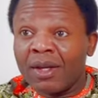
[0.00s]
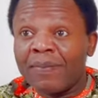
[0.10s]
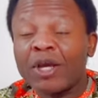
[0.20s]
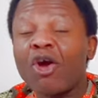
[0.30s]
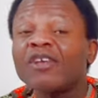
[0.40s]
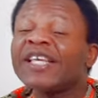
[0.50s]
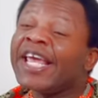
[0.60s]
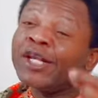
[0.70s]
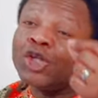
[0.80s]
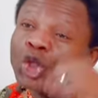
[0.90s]
because
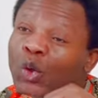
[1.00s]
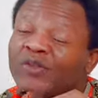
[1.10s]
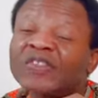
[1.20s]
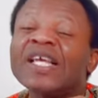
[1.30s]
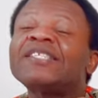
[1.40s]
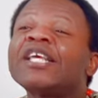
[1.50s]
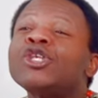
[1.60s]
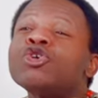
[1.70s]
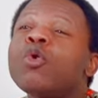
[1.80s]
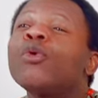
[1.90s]
in due season
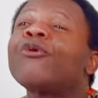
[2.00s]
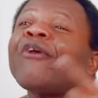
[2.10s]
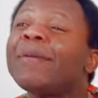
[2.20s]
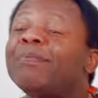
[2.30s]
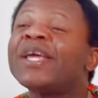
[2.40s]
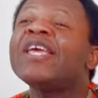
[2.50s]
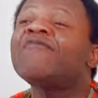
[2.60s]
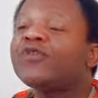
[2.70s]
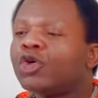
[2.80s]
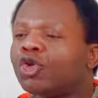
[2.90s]
you will reap
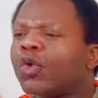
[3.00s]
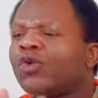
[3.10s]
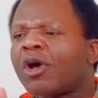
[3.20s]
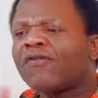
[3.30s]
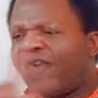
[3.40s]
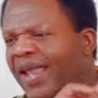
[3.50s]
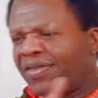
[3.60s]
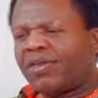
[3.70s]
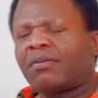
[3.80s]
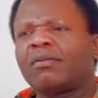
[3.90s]
if you do not faint.